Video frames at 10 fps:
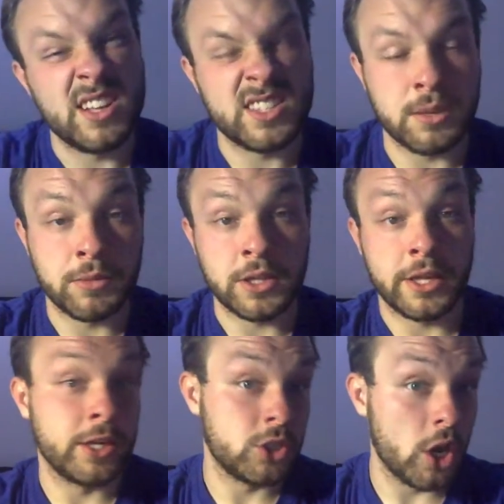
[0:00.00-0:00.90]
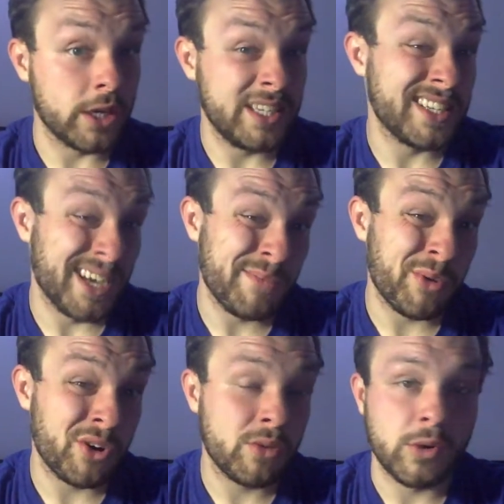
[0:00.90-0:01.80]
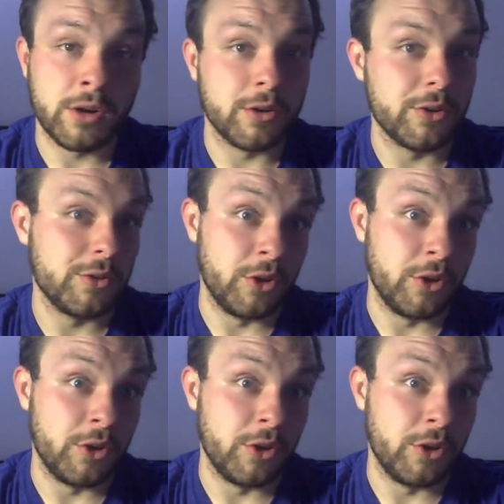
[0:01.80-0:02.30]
And something like a doggy diaper where,